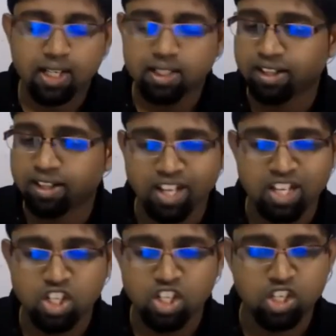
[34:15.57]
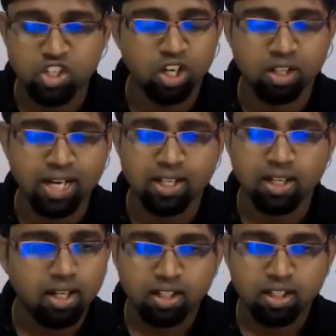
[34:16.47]
The rest, it's not right.
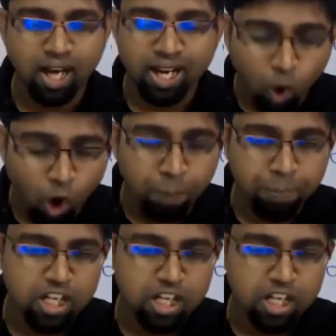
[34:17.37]
I hope